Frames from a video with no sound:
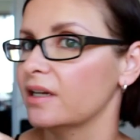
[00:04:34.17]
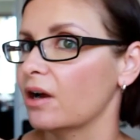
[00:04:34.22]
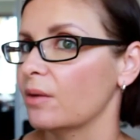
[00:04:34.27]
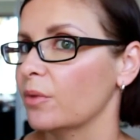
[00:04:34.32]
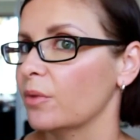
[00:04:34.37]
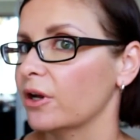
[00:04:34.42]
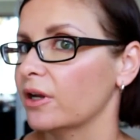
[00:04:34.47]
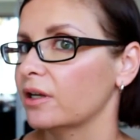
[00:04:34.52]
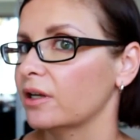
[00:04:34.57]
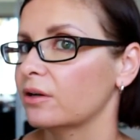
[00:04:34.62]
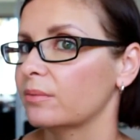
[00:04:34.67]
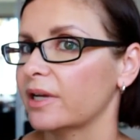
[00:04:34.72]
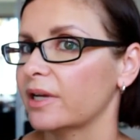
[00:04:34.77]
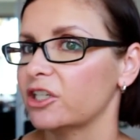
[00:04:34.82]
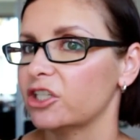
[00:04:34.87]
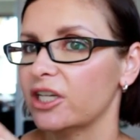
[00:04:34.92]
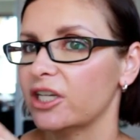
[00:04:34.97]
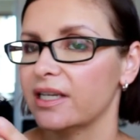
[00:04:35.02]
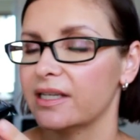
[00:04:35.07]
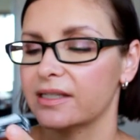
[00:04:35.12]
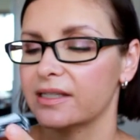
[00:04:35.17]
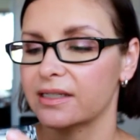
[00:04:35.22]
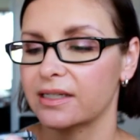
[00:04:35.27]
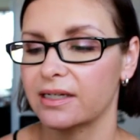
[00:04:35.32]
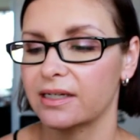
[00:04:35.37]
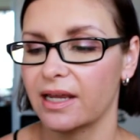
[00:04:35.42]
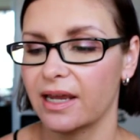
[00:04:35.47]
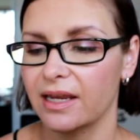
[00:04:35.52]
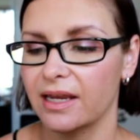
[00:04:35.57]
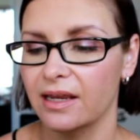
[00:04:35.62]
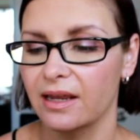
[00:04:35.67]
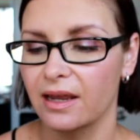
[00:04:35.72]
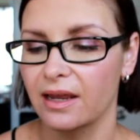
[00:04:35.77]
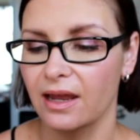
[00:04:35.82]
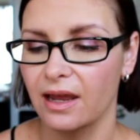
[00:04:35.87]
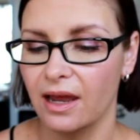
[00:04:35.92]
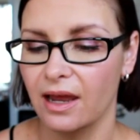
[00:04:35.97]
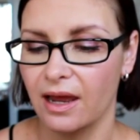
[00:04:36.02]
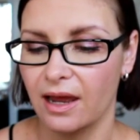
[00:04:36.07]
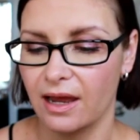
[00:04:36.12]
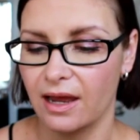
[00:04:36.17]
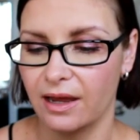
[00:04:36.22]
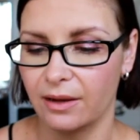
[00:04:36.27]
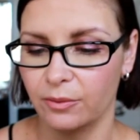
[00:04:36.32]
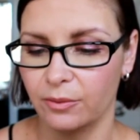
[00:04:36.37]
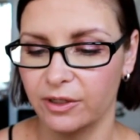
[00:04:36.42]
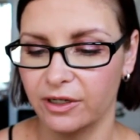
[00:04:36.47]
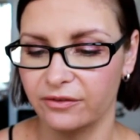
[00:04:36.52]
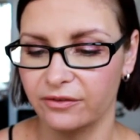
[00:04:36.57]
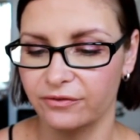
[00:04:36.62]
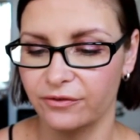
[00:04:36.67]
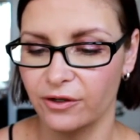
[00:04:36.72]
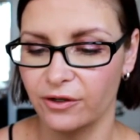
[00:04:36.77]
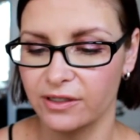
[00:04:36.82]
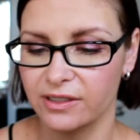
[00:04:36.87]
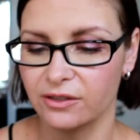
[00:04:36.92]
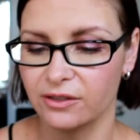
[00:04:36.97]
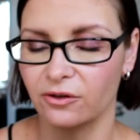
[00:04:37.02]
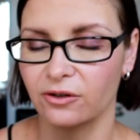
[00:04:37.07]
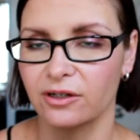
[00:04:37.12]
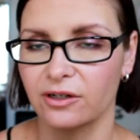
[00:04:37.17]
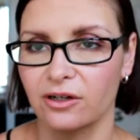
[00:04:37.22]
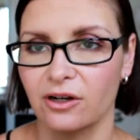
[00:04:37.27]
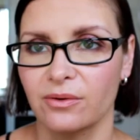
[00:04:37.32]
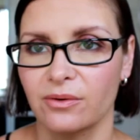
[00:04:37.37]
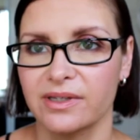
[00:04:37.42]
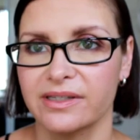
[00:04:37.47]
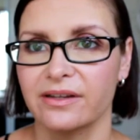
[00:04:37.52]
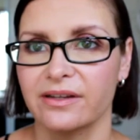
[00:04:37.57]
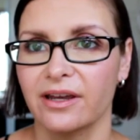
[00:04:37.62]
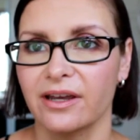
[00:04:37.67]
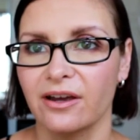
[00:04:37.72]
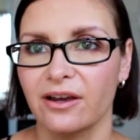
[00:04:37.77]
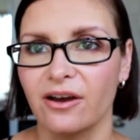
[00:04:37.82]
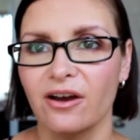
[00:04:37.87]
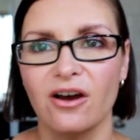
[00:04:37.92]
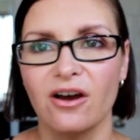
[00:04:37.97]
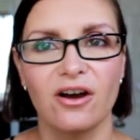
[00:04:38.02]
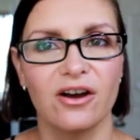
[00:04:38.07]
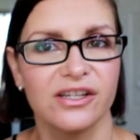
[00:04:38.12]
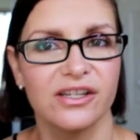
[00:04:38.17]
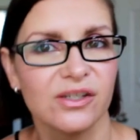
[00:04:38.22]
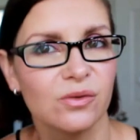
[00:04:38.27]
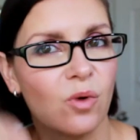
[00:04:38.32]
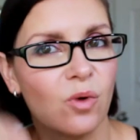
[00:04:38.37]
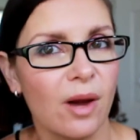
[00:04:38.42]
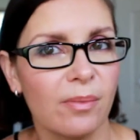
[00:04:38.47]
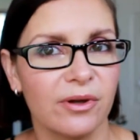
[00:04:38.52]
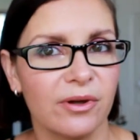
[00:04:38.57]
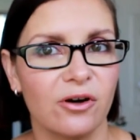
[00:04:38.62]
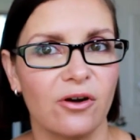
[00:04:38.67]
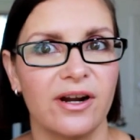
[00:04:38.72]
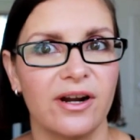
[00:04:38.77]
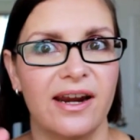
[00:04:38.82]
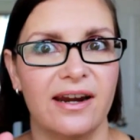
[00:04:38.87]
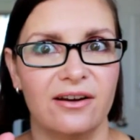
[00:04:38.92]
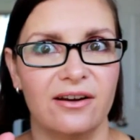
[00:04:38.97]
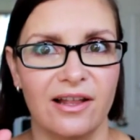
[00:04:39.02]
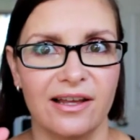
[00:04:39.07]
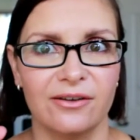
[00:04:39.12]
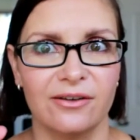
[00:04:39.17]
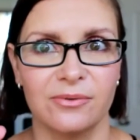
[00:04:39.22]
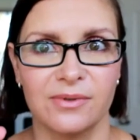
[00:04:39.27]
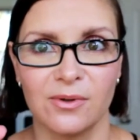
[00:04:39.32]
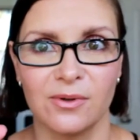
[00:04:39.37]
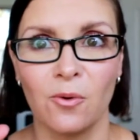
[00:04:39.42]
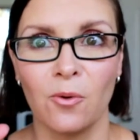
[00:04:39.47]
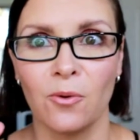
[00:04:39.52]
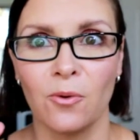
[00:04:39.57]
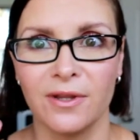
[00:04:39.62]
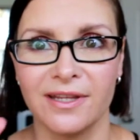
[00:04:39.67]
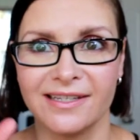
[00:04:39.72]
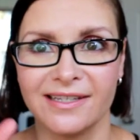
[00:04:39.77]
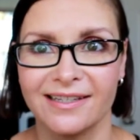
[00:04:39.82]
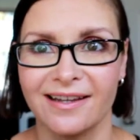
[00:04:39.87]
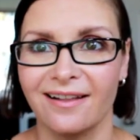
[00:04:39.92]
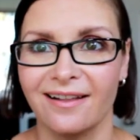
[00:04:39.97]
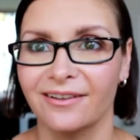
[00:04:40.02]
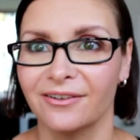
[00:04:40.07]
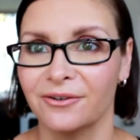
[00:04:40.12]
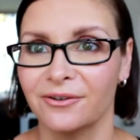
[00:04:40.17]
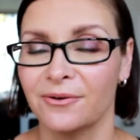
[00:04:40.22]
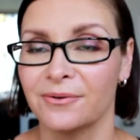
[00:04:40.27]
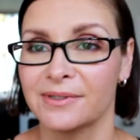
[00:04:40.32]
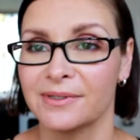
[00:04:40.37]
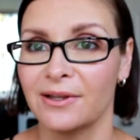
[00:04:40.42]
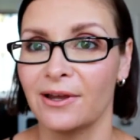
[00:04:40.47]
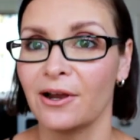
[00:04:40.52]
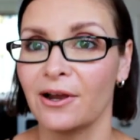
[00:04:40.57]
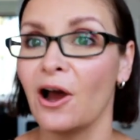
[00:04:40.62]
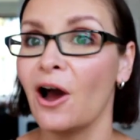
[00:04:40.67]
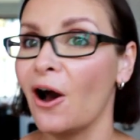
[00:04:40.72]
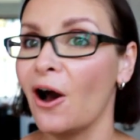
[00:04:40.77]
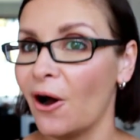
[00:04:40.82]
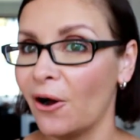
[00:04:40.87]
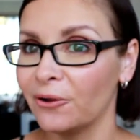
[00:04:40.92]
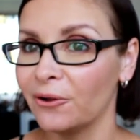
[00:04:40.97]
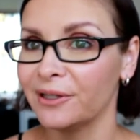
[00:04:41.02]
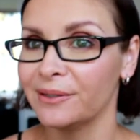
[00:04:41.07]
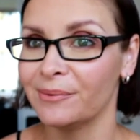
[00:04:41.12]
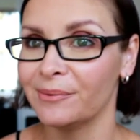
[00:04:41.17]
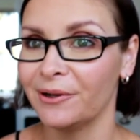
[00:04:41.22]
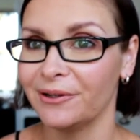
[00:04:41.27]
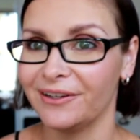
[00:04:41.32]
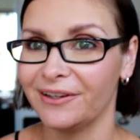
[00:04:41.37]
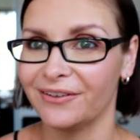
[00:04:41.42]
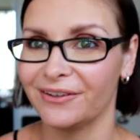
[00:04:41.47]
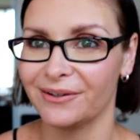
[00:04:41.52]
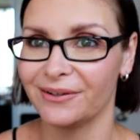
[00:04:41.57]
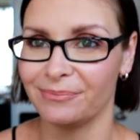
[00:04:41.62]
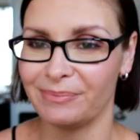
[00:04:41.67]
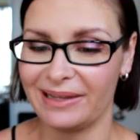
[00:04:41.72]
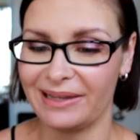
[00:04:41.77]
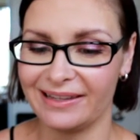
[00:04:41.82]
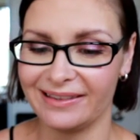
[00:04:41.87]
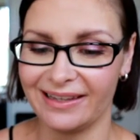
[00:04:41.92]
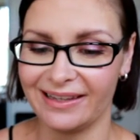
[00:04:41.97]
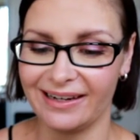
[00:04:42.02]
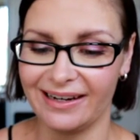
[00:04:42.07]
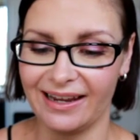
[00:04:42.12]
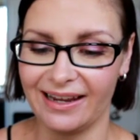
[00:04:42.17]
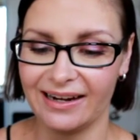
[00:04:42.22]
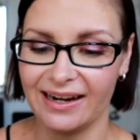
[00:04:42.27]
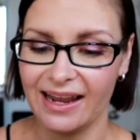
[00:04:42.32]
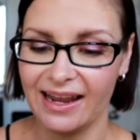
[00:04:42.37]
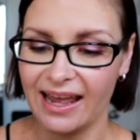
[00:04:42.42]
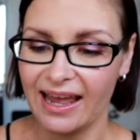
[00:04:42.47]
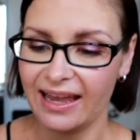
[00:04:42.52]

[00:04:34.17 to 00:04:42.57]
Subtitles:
I'm wearing it on my cheeks today. When I first got it, I was like, swipe it on, and it was all this colour, and I was like, holy moly, I've got to blend that out.